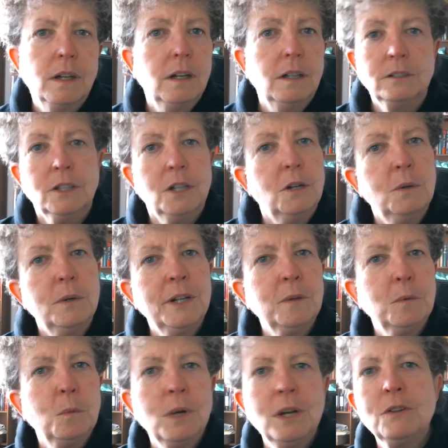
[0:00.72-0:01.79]
Hello
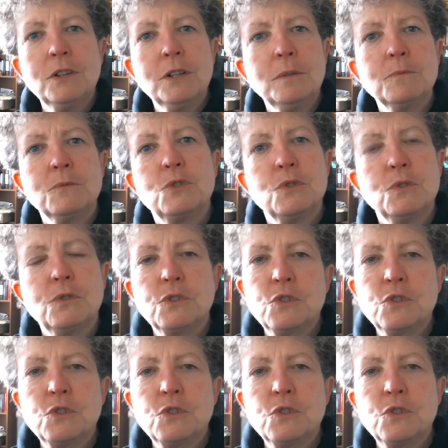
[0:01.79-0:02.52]
and welcome to the